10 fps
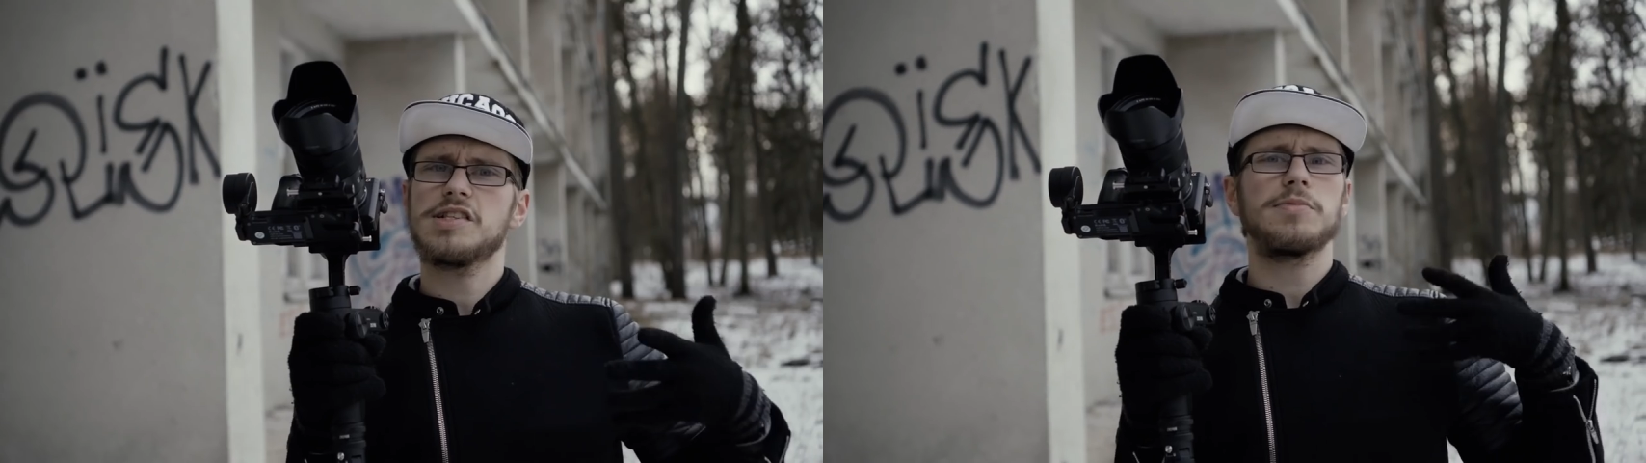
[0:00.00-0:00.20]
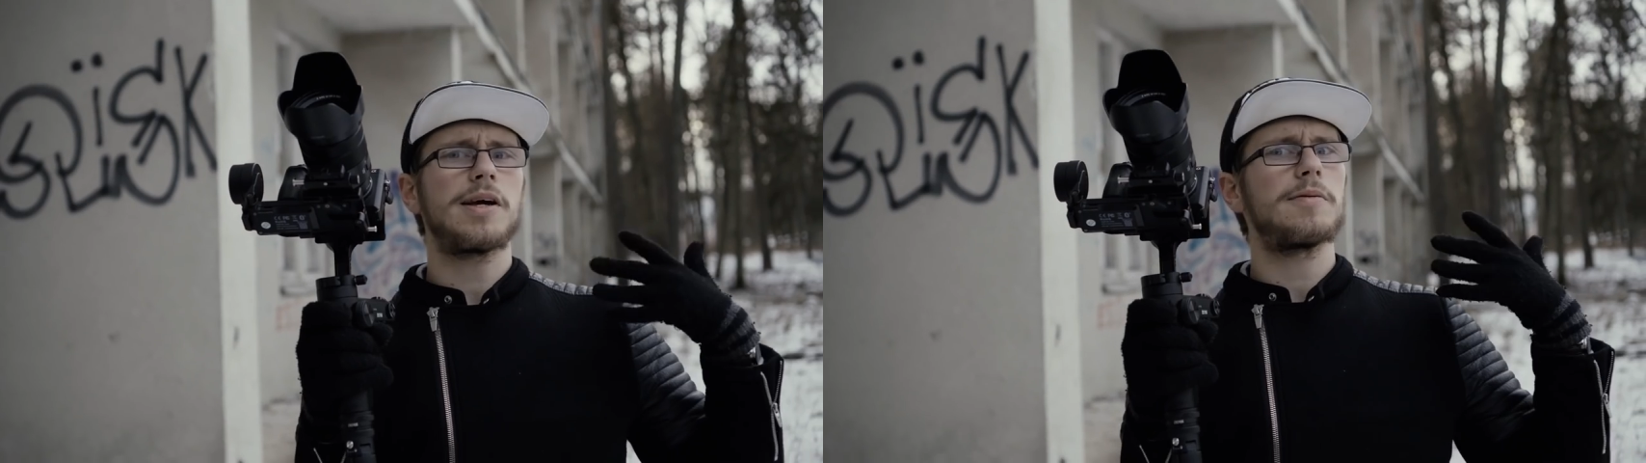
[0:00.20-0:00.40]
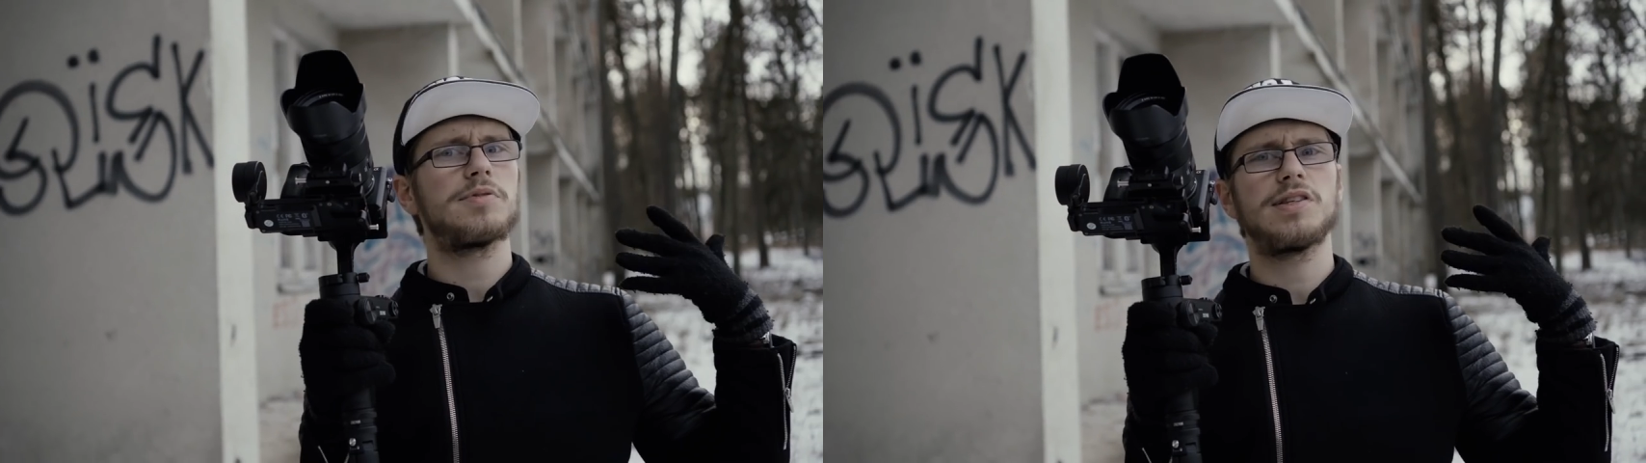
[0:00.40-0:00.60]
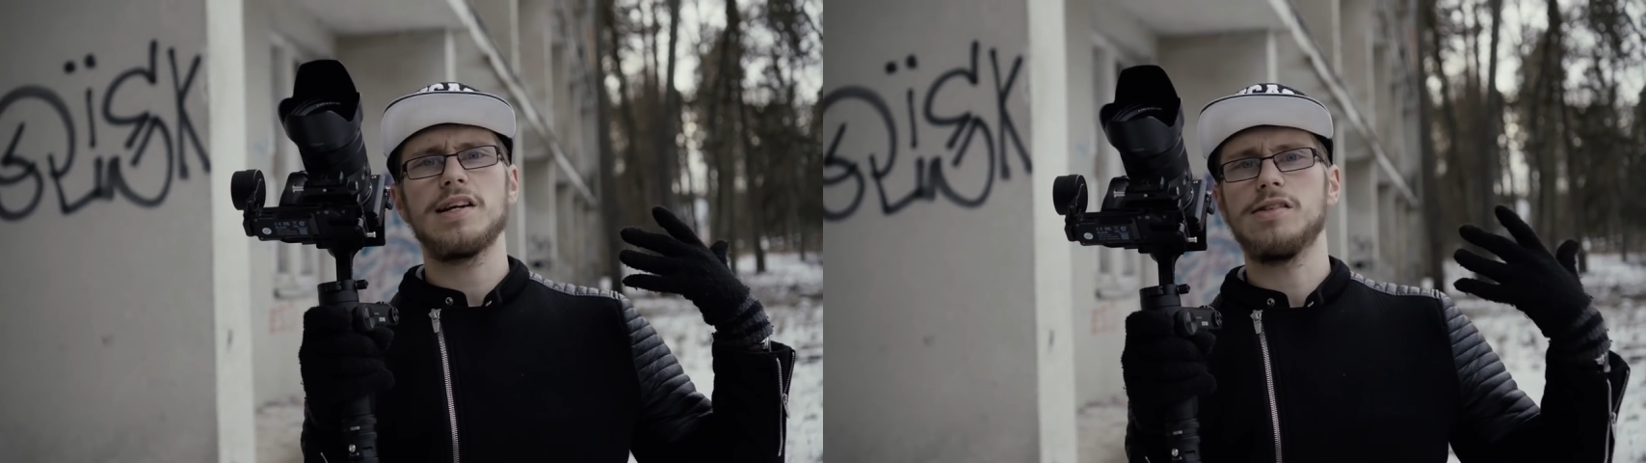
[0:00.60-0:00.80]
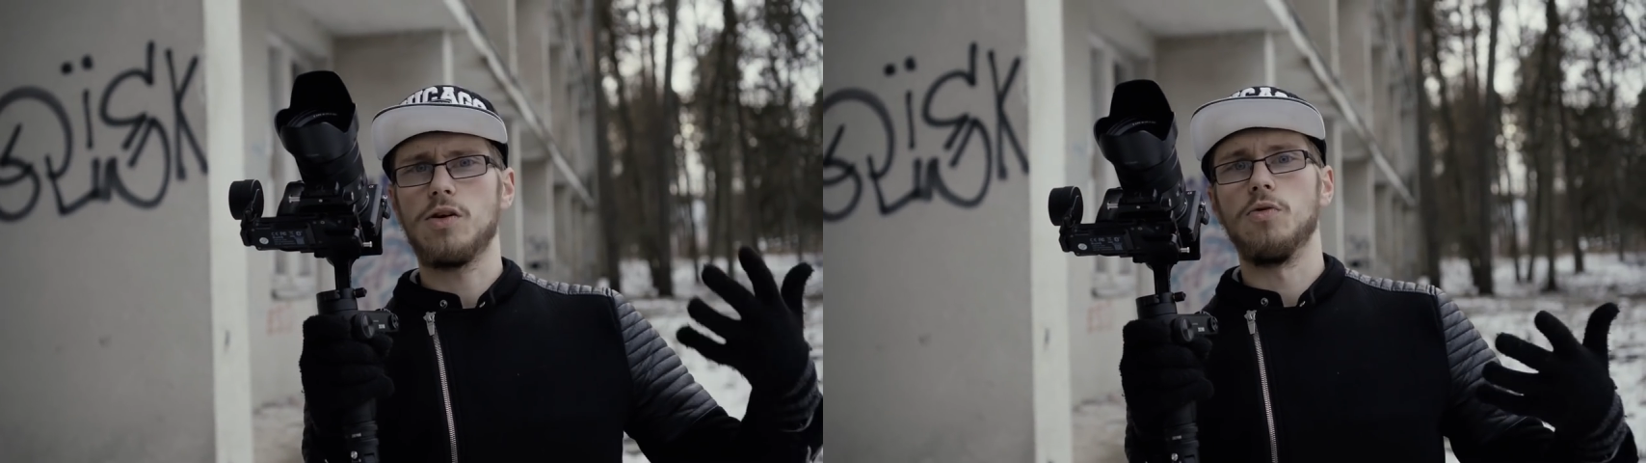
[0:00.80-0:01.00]
sometimes
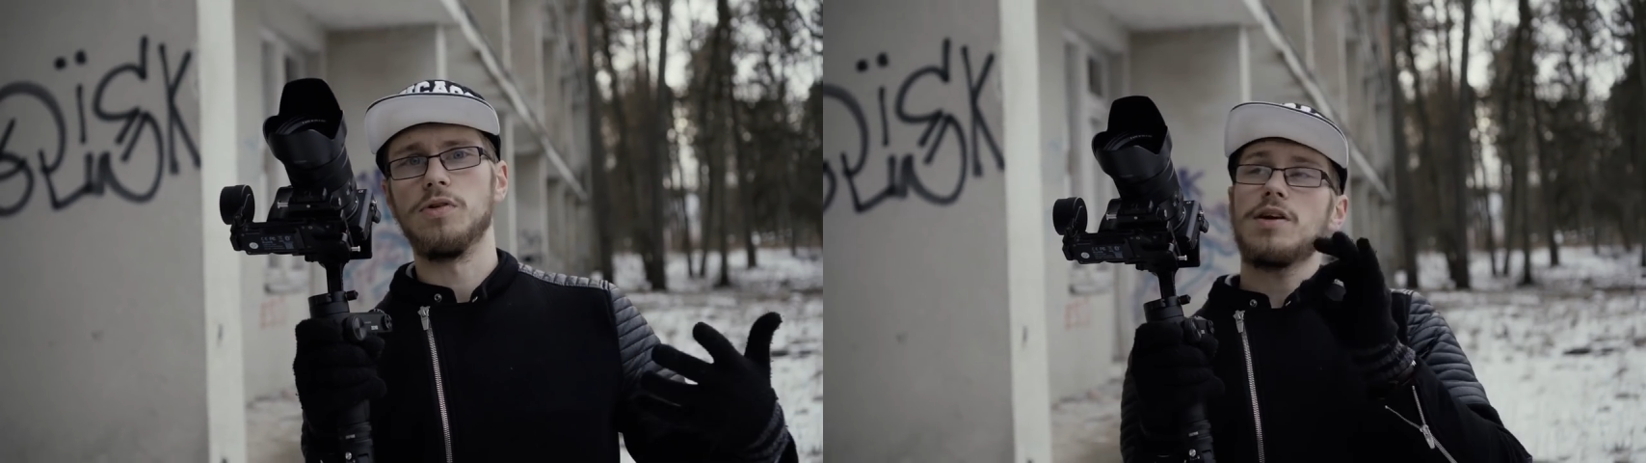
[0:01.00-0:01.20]
they don't.